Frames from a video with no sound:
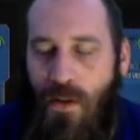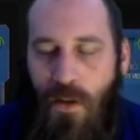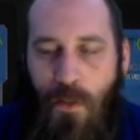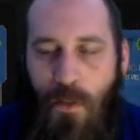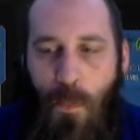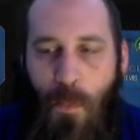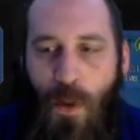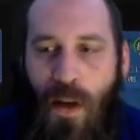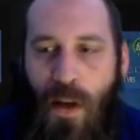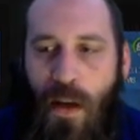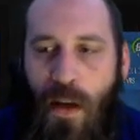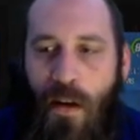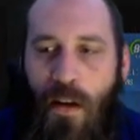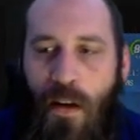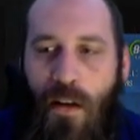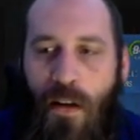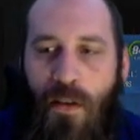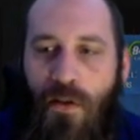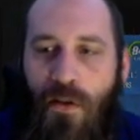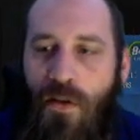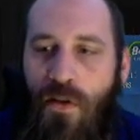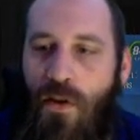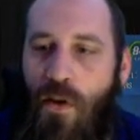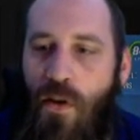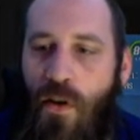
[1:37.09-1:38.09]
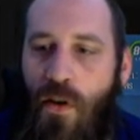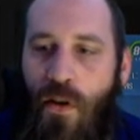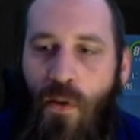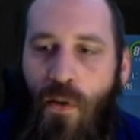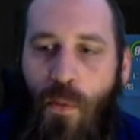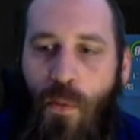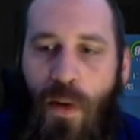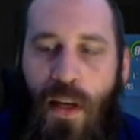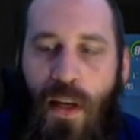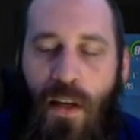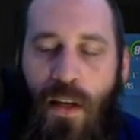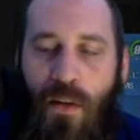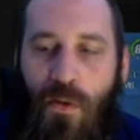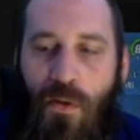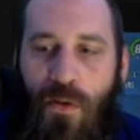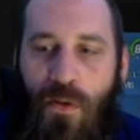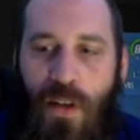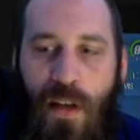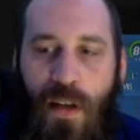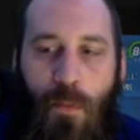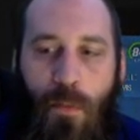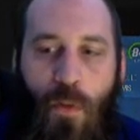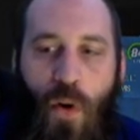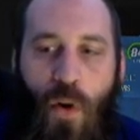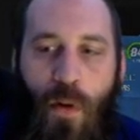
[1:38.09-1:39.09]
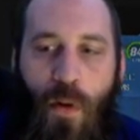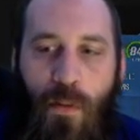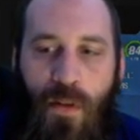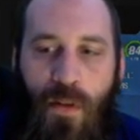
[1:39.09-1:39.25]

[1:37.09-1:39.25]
just because during the week you'll see them go up